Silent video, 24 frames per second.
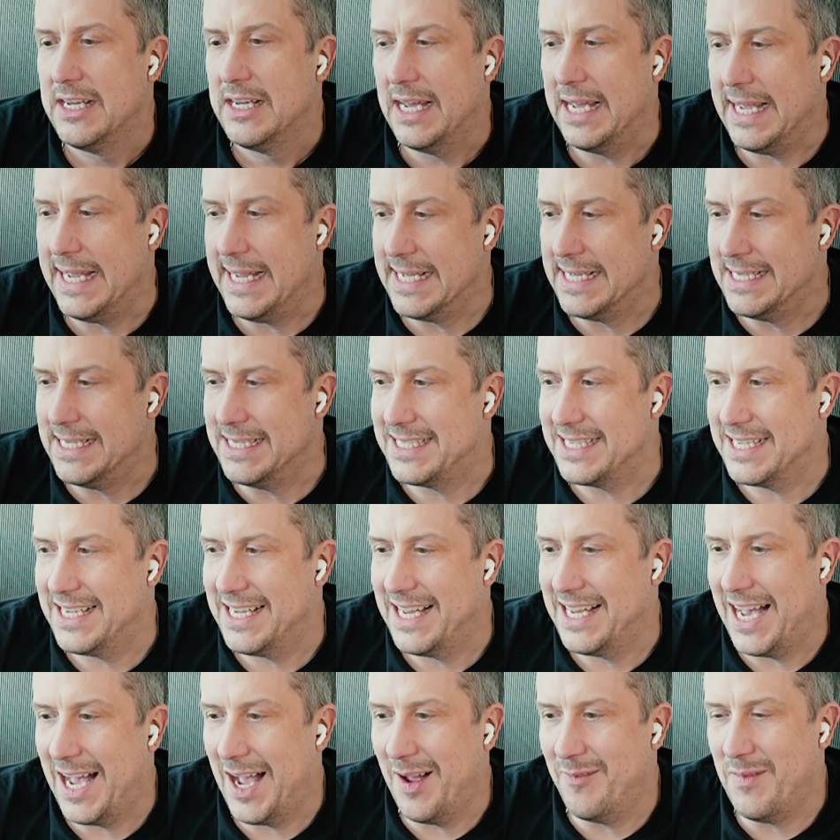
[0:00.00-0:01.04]
And
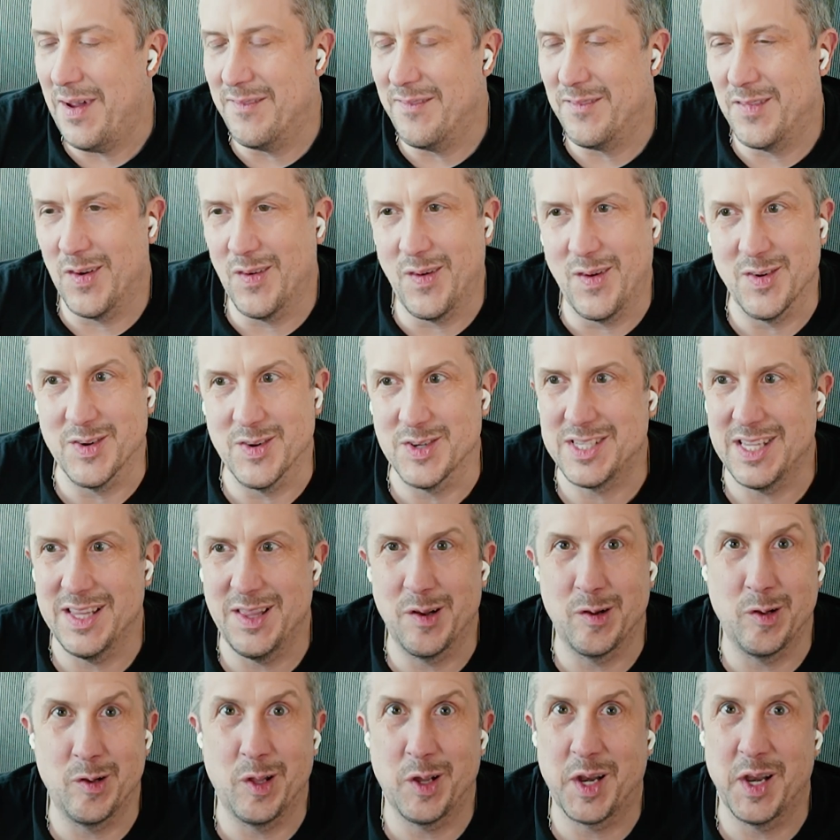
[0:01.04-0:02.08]
I remember we were sitting
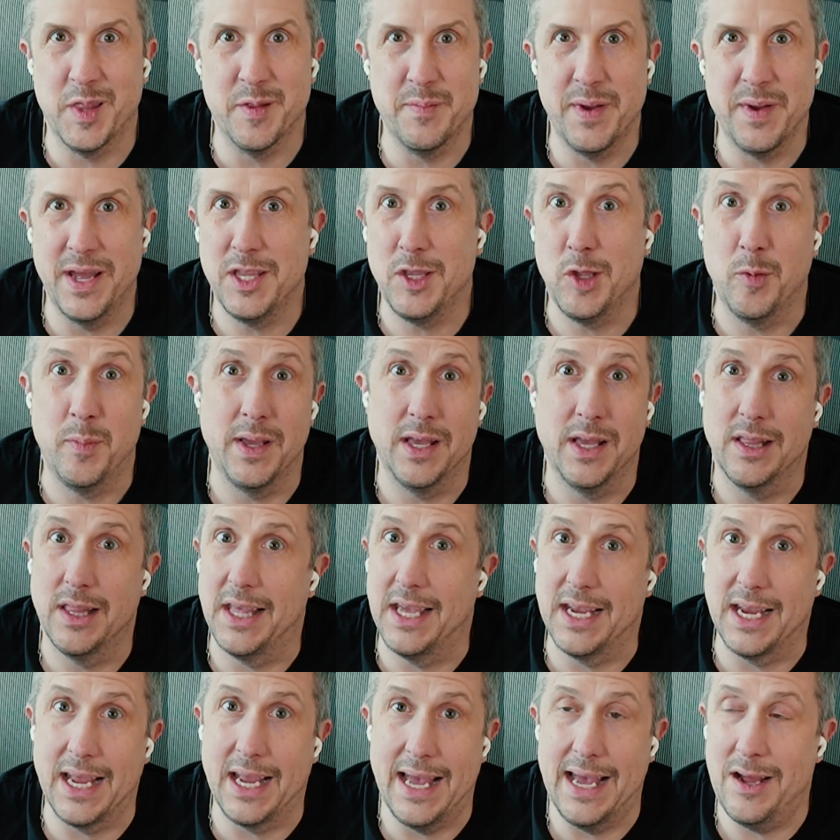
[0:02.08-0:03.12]
there looking at the menu, being
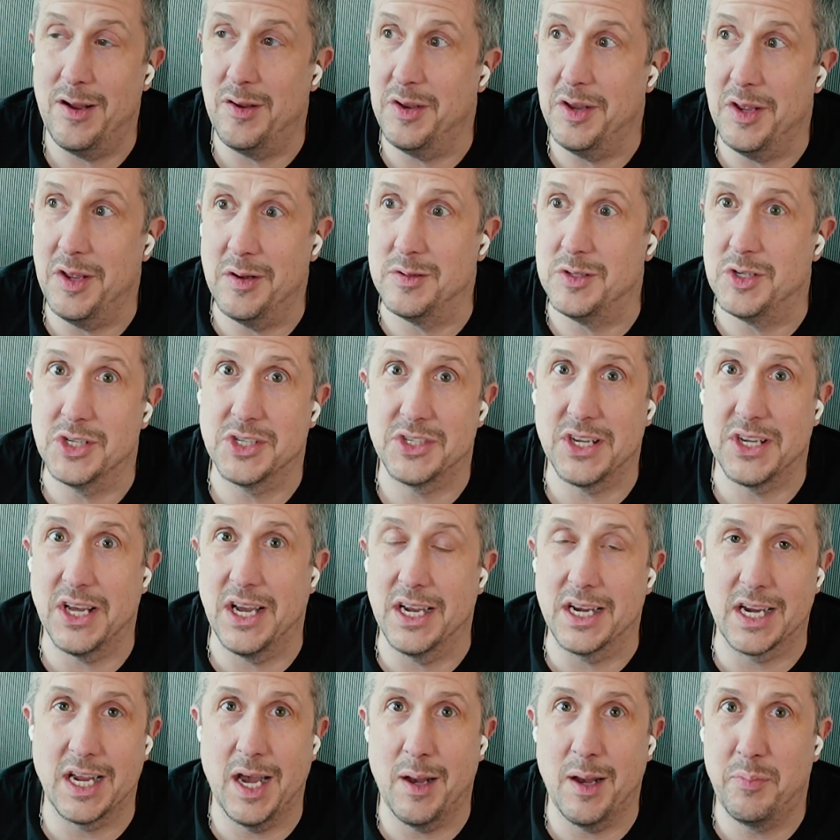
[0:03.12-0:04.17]
like, I don't know, just
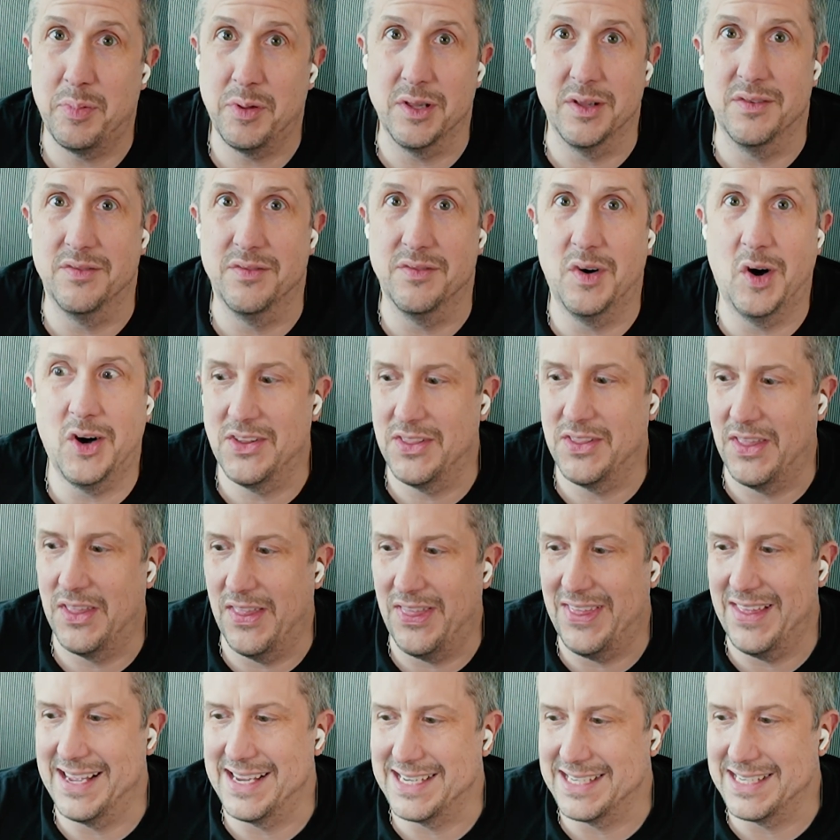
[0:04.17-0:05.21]
a couple of all the
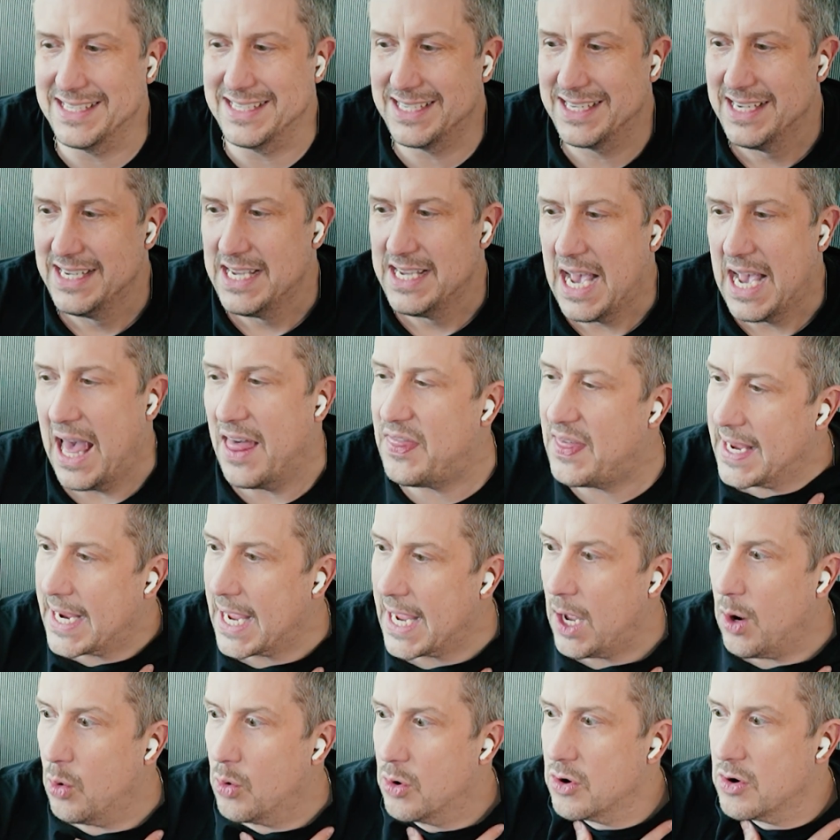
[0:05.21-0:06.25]
things. I think
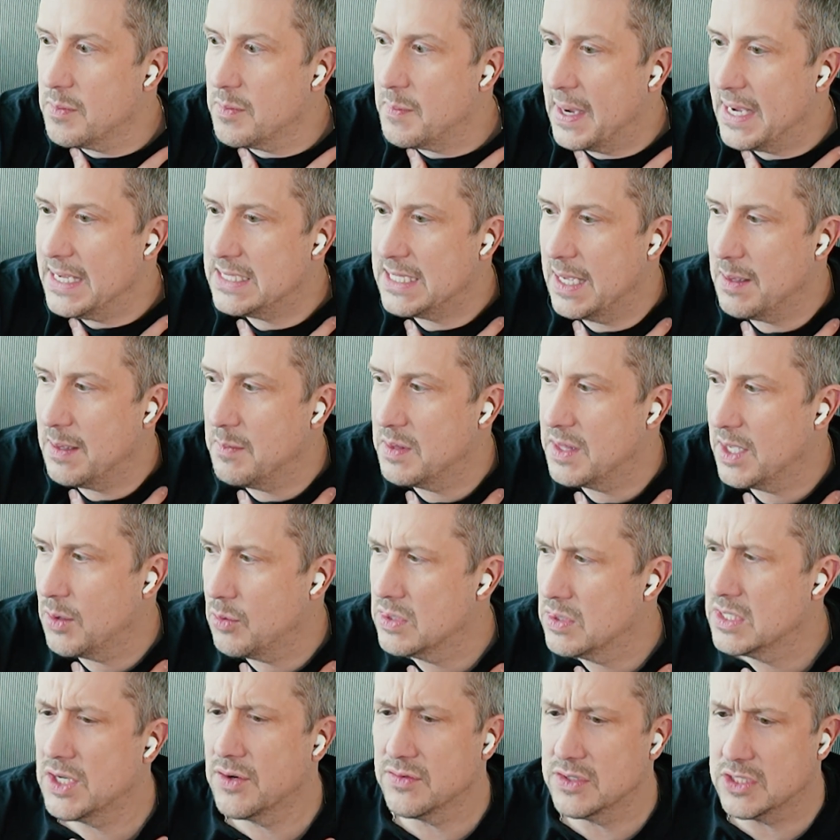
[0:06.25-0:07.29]
I ordered my same thing.
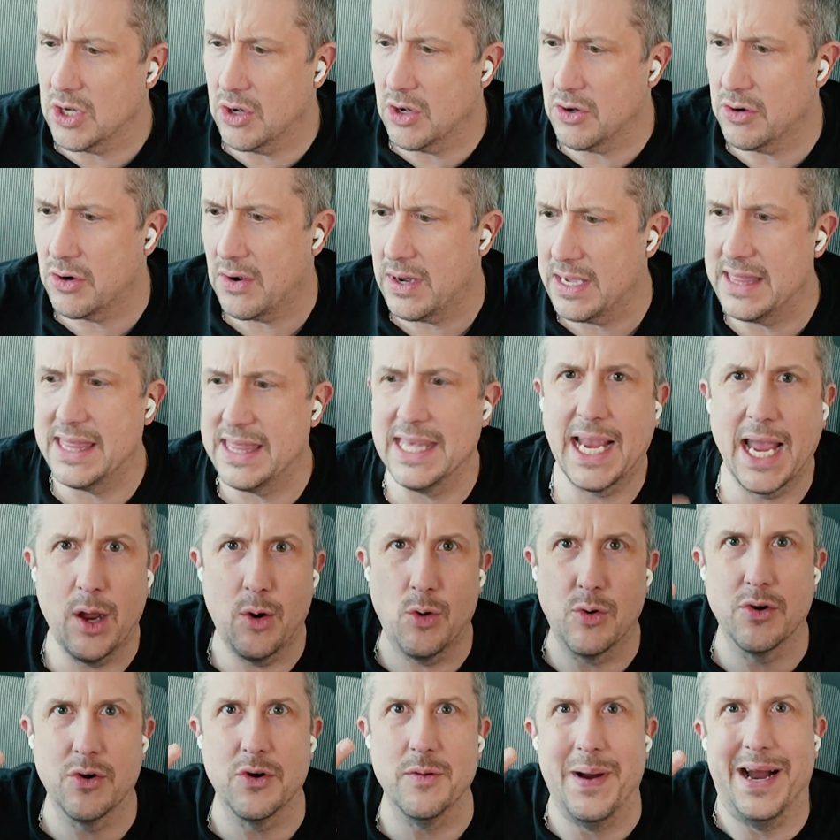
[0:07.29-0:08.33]
Was it risotto? I think I
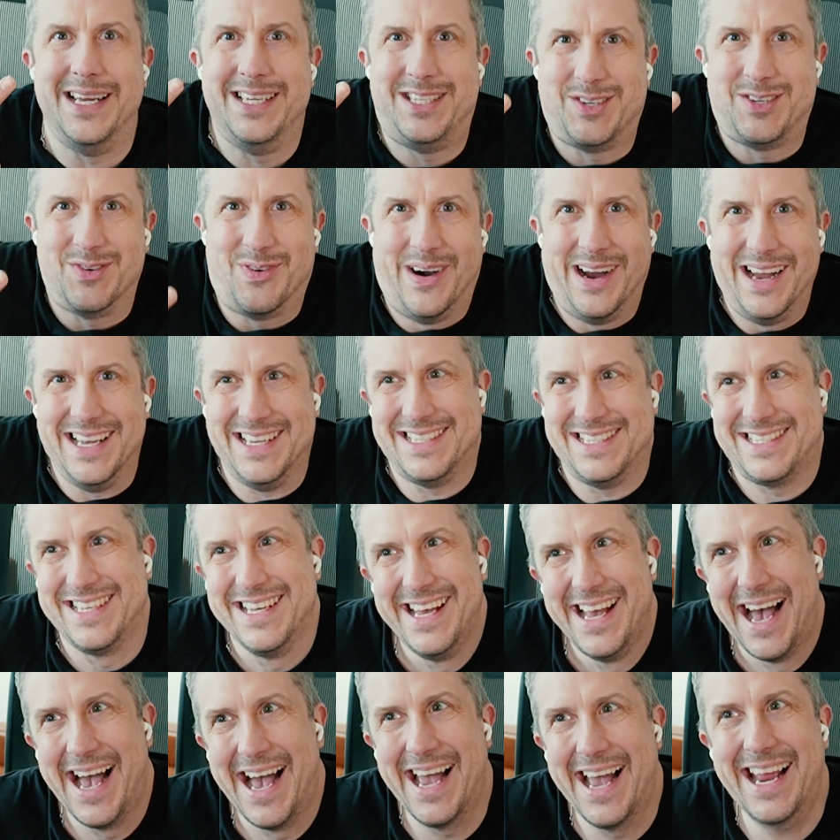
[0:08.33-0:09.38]
ordered mine twice.
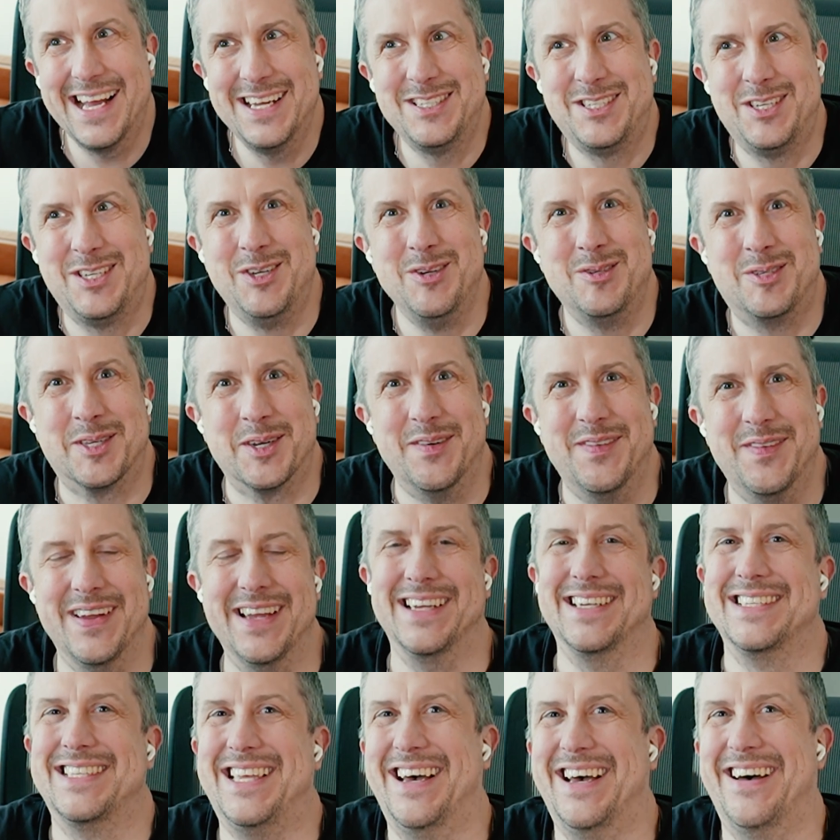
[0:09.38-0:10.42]
I got two
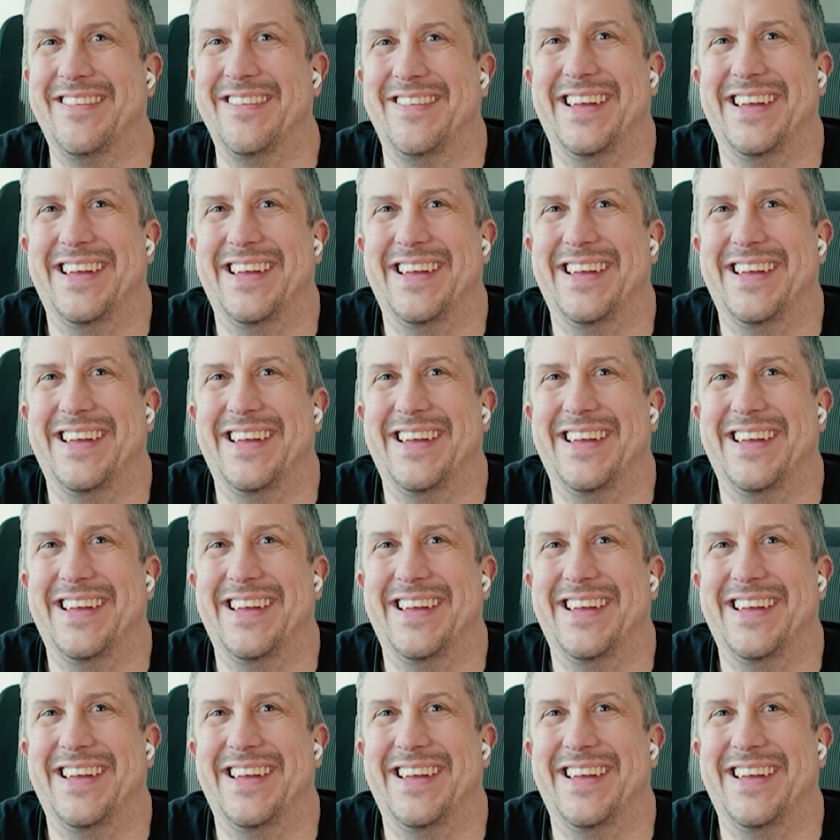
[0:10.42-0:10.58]
servings.